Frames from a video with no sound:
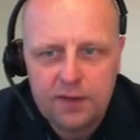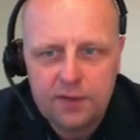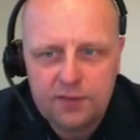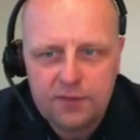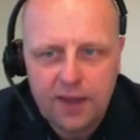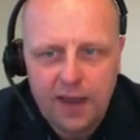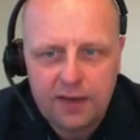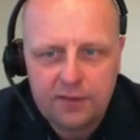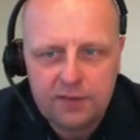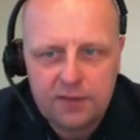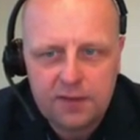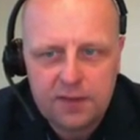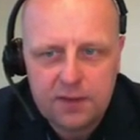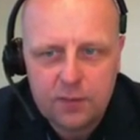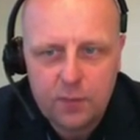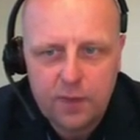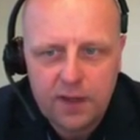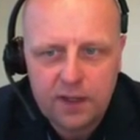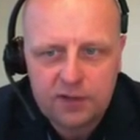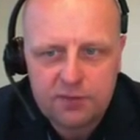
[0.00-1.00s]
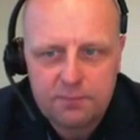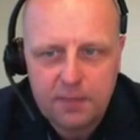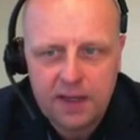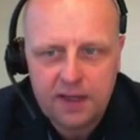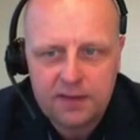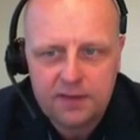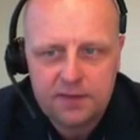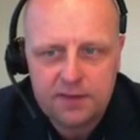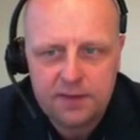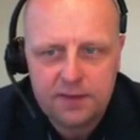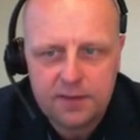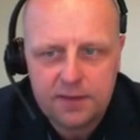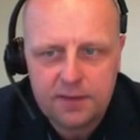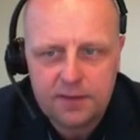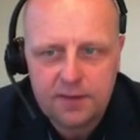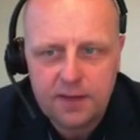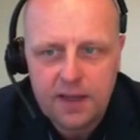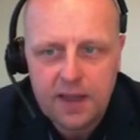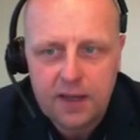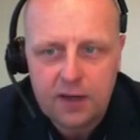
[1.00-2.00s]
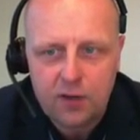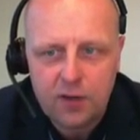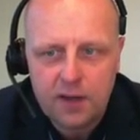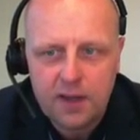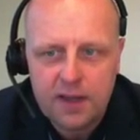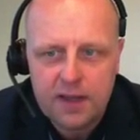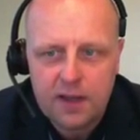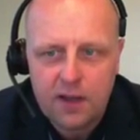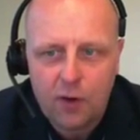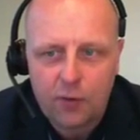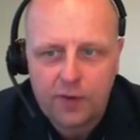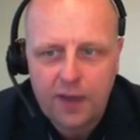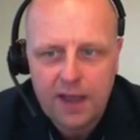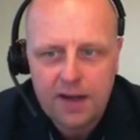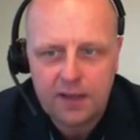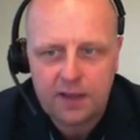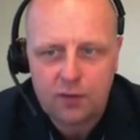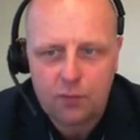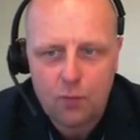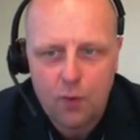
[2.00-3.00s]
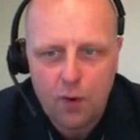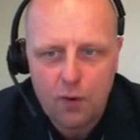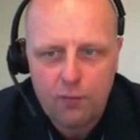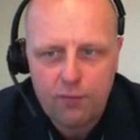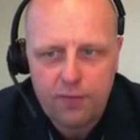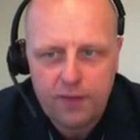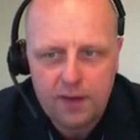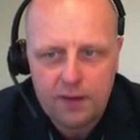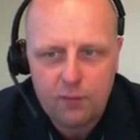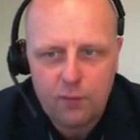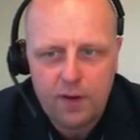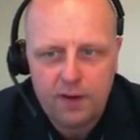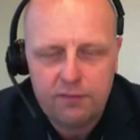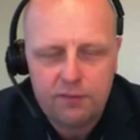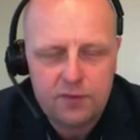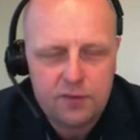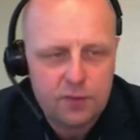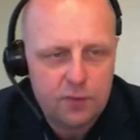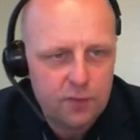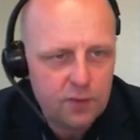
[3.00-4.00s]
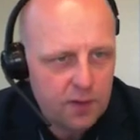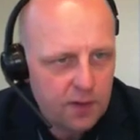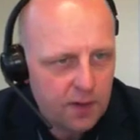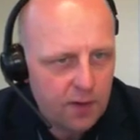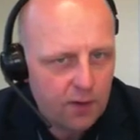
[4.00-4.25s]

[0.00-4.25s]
is actually we expect a organic growth in revenue